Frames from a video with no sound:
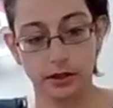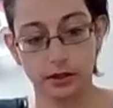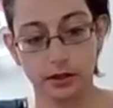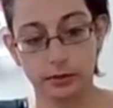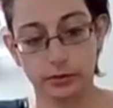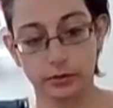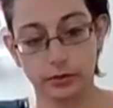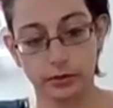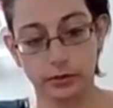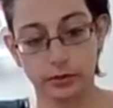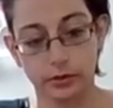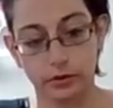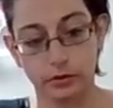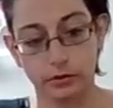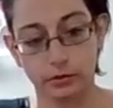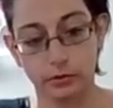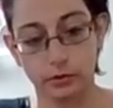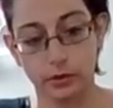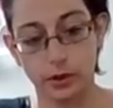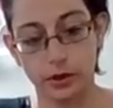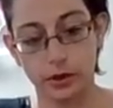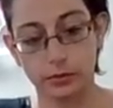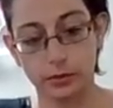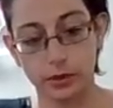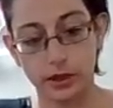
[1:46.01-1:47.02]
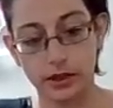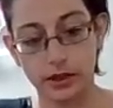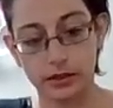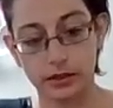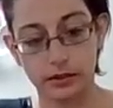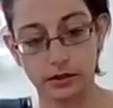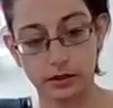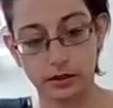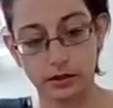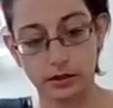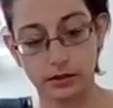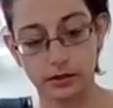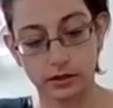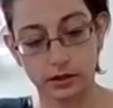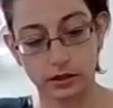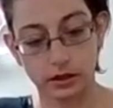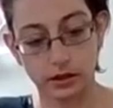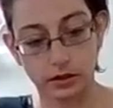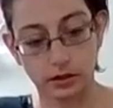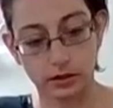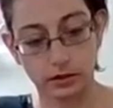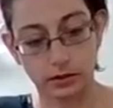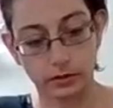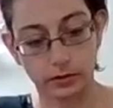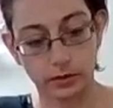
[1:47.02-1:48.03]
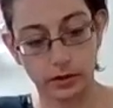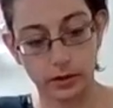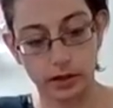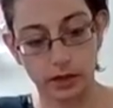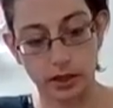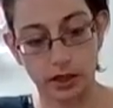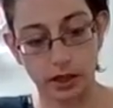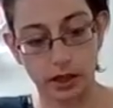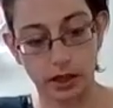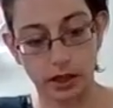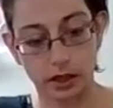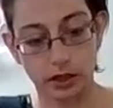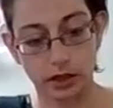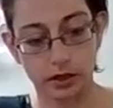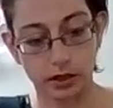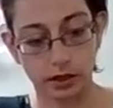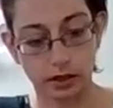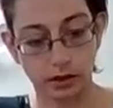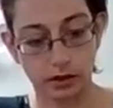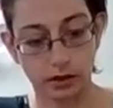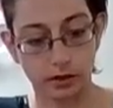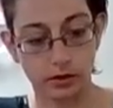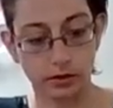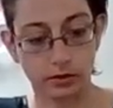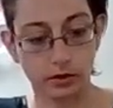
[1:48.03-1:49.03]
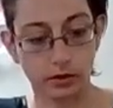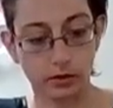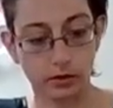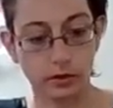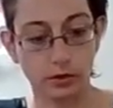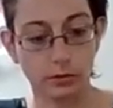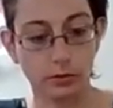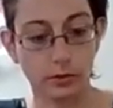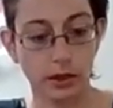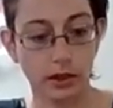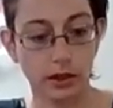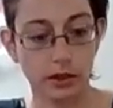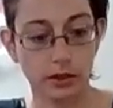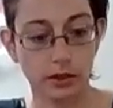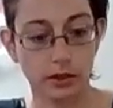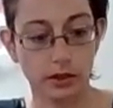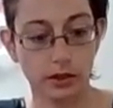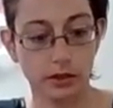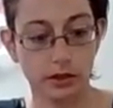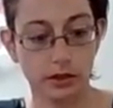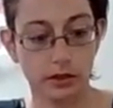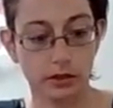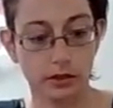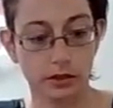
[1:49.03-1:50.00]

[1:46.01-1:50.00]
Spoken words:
If one piece looks a little funky, I'll show you mine.